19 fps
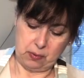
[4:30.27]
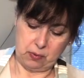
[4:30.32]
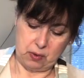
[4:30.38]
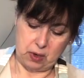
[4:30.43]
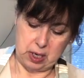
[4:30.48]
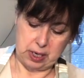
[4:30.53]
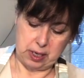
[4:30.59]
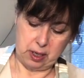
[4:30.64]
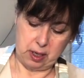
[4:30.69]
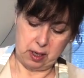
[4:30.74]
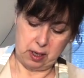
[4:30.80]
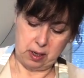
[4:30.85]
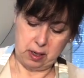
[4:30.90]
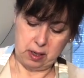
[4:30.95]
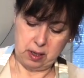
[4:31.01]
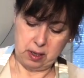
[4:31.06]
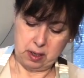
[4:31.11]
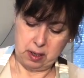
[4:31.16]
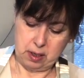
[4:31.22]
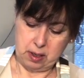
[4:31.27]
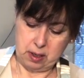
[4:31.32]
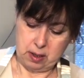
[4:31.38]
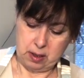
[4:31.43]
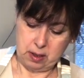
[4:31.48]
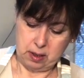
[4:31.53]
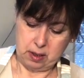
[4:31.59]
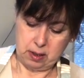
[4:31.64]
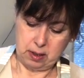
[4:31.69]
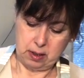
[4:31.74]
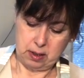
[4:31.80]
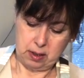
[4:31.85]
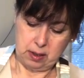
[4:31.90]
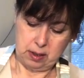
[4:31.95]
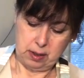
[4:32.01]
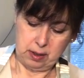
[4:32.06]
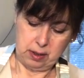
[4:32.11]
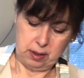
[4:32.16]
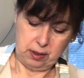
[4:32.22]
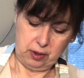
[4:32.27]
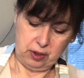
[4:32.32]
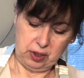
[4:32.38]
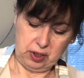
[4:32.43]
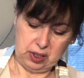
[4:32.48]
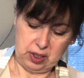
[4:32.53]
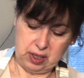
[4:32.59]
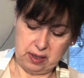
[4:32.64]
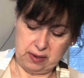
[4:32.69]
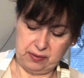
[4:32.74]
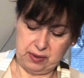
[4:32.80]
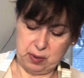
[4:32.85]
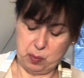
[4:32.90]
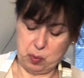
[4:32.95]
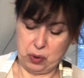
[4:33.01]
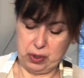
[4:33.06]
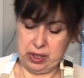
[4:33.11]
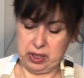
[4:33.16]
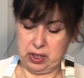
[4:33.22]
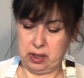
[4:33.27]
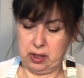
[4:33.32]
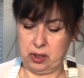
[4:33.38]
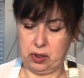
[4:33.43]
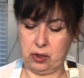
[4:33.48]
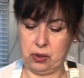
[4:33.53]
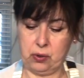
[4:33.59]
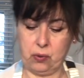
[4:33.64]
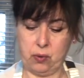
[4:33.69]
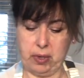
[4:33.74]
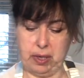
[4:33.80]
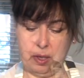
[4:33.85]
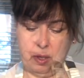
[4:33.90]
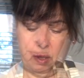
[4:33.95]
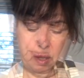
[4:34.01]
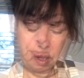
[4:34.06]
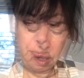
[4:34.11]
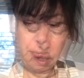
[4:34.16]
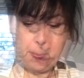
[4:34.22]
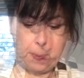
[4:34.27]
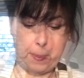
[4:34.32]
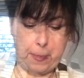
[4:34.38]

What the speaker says: water, just enough to moisten the soil.